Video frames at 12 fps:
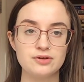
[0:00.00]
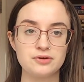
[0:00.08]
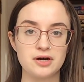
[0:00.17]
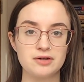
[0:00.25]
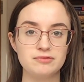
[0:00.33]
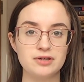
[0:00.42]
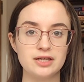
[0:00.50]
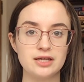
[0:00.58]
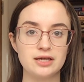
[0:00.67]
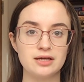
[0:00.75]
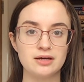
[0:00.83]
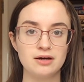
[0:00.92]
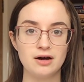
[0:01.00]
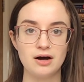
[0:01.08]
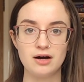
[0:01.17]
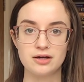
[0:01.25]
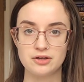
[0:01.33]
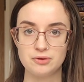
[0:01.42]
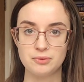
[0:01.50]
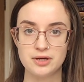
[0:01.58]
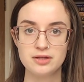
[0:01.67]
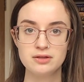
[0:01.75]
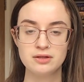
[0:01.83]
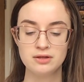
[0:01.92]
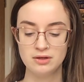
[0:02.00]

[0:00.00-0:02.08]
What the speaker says: you can't really argue with.